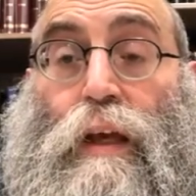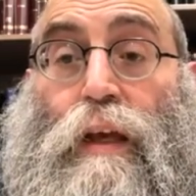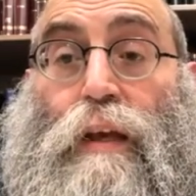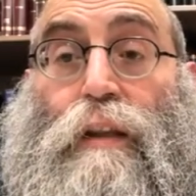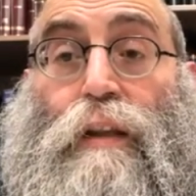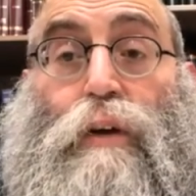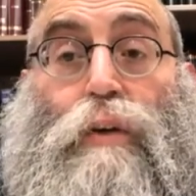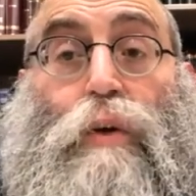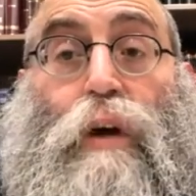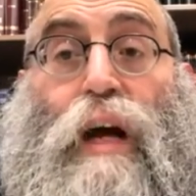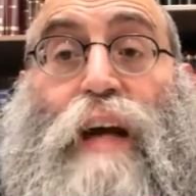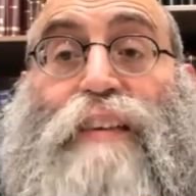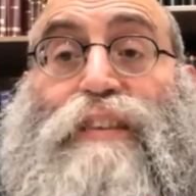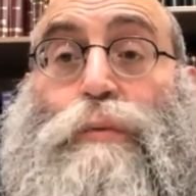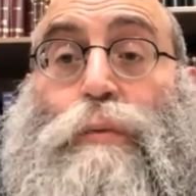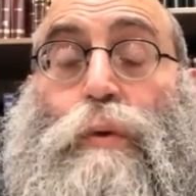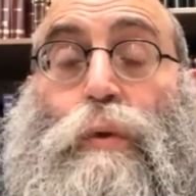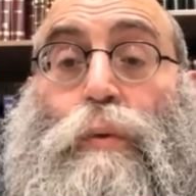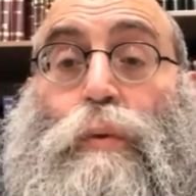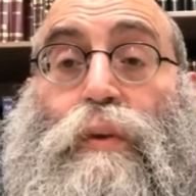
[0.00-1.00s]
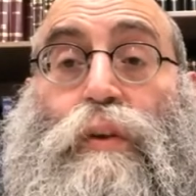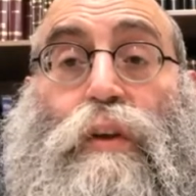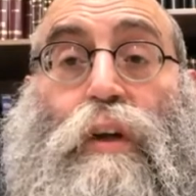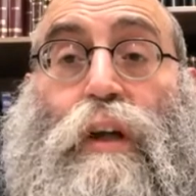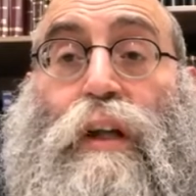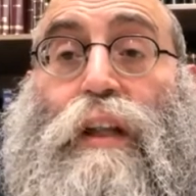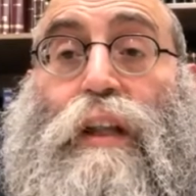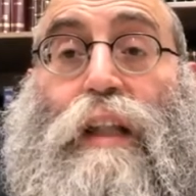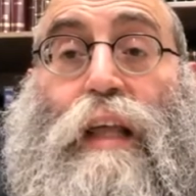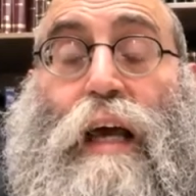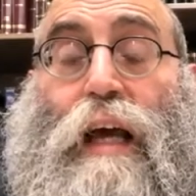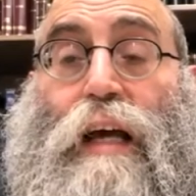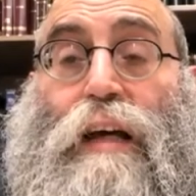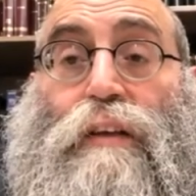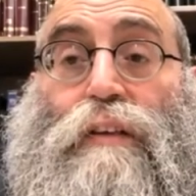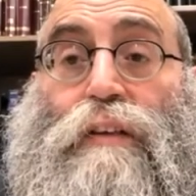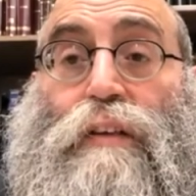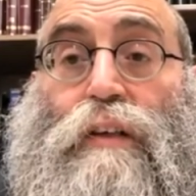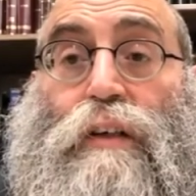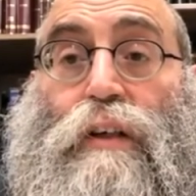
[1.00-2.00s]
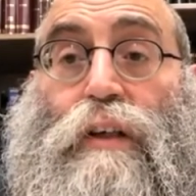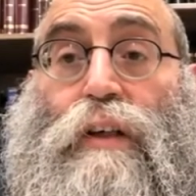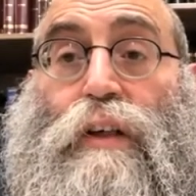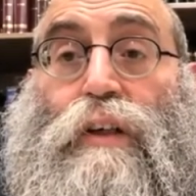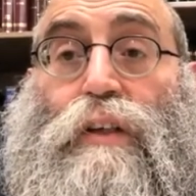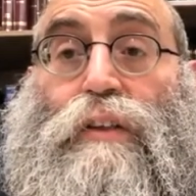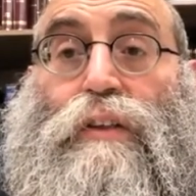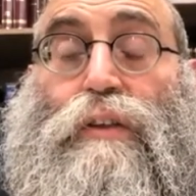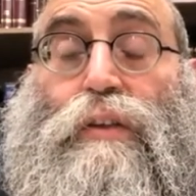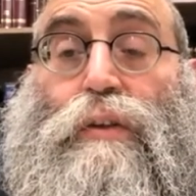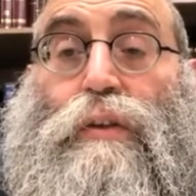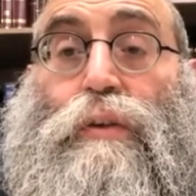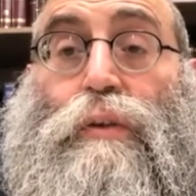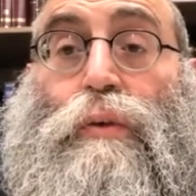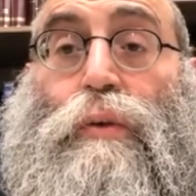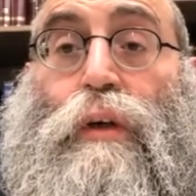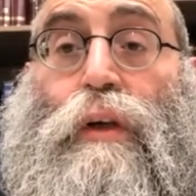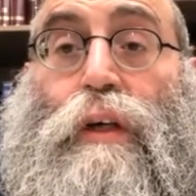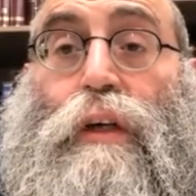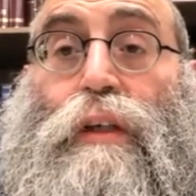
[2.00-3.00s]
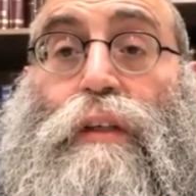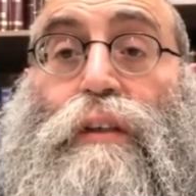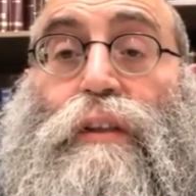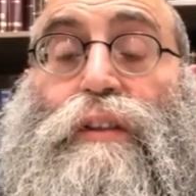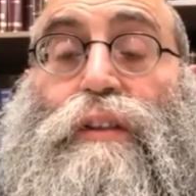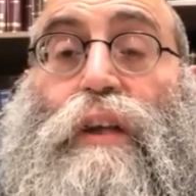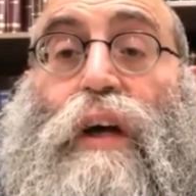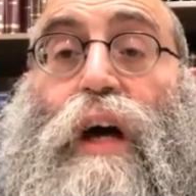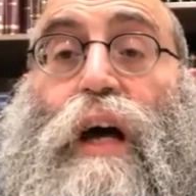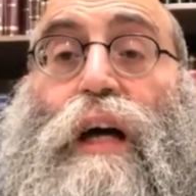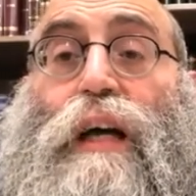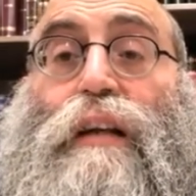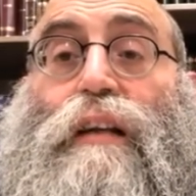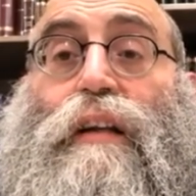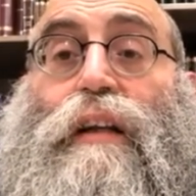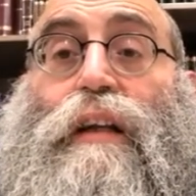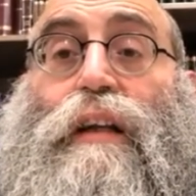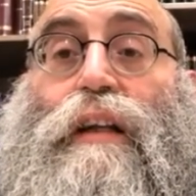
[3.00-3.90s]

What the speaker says: The craftsmen were not allowed to design